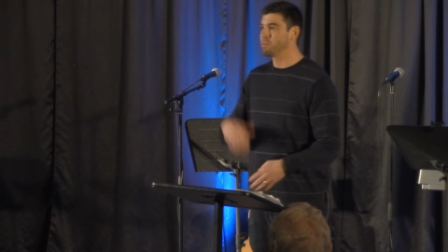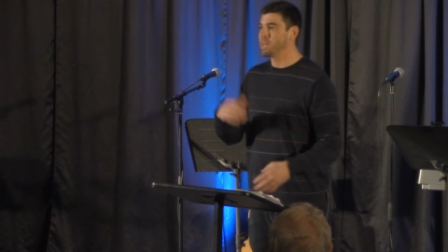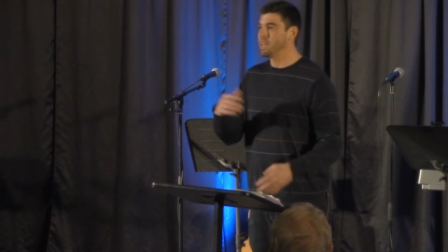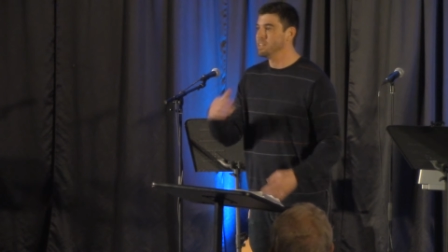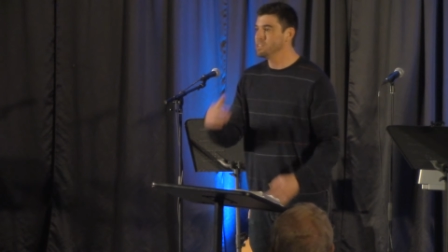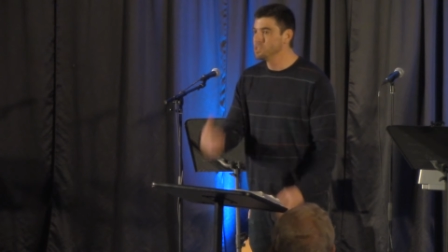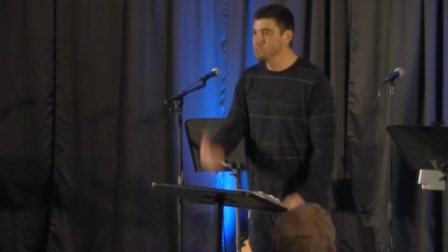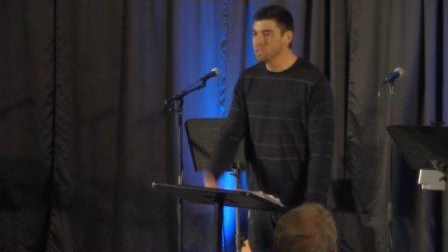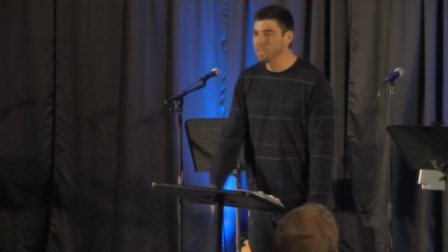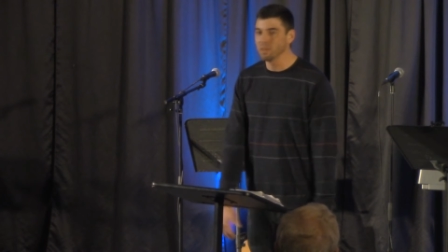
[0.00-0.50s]

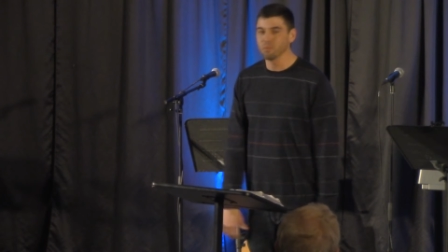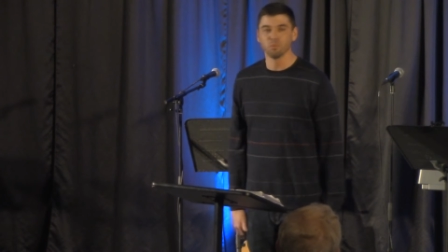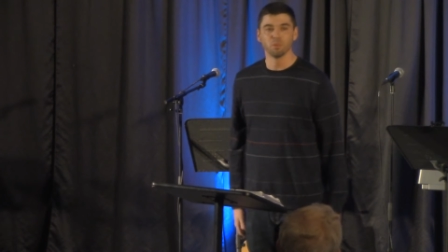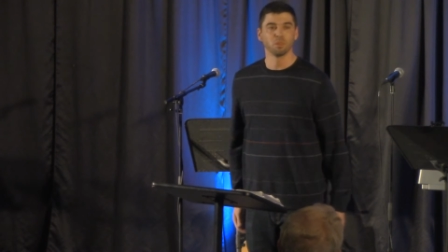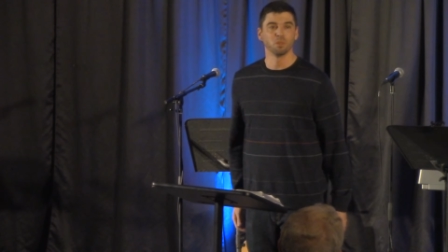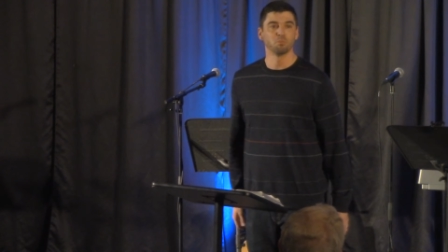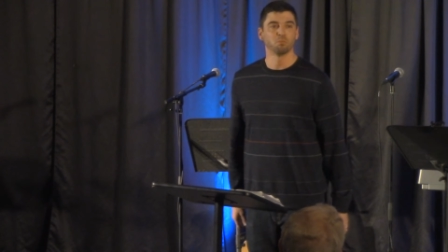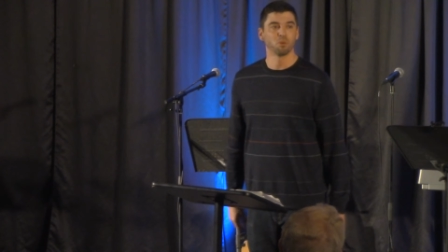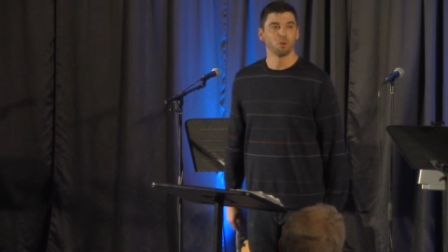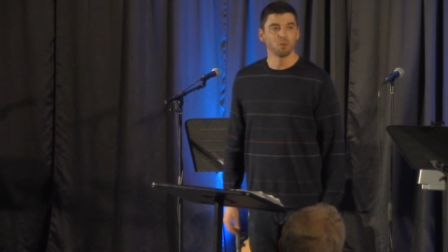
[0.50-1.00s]
Can't you get with
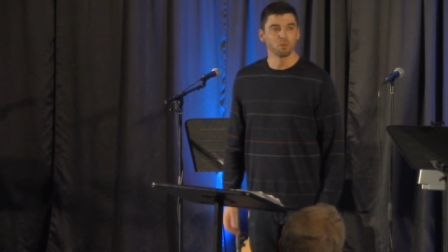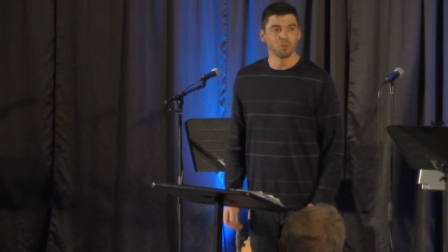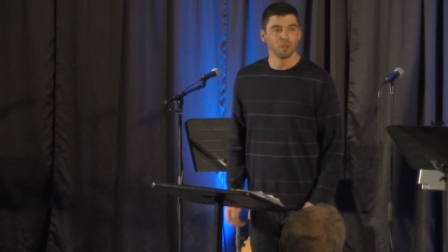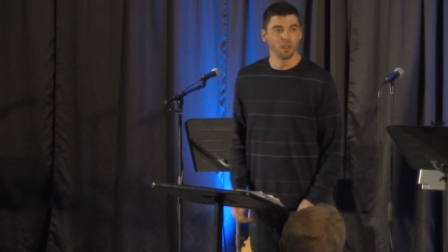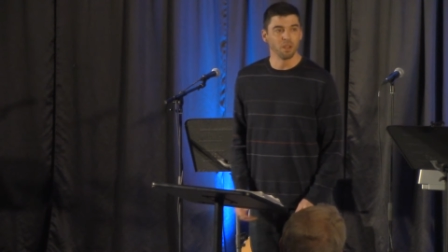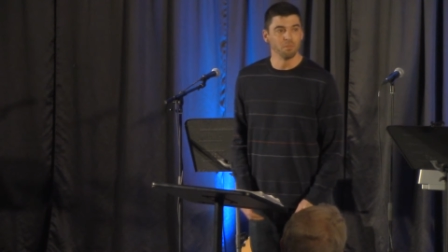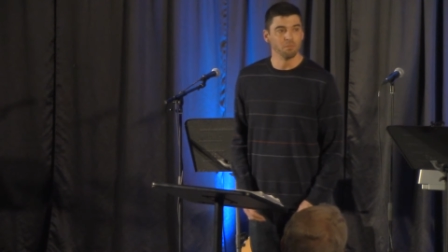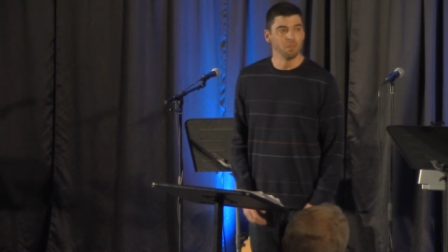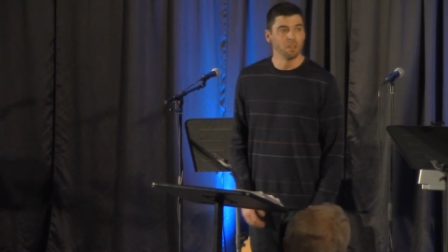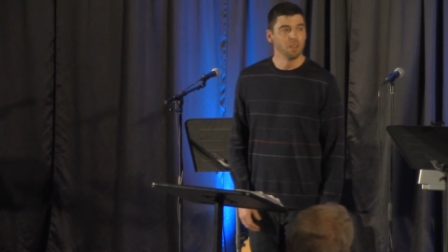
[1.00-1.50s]
the
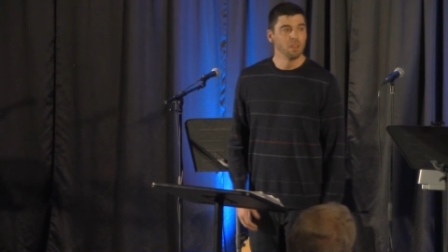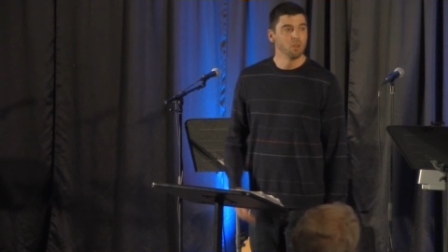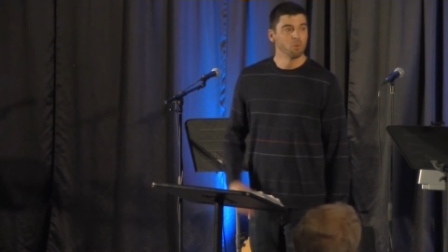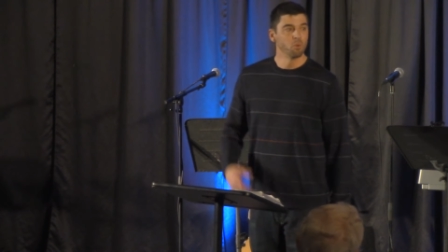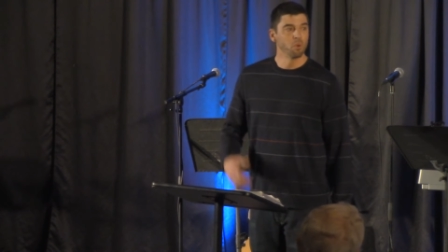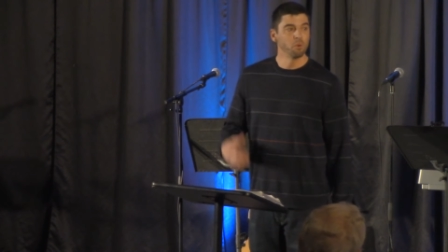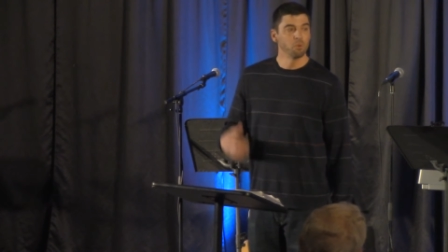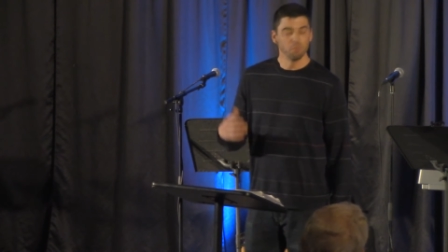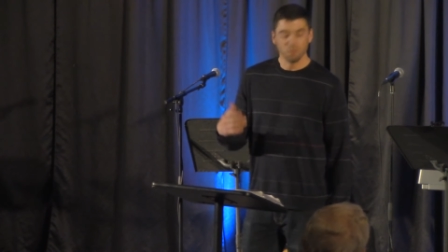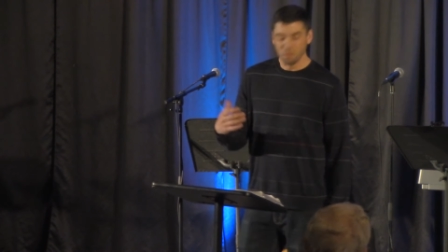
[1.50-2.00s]
program? We would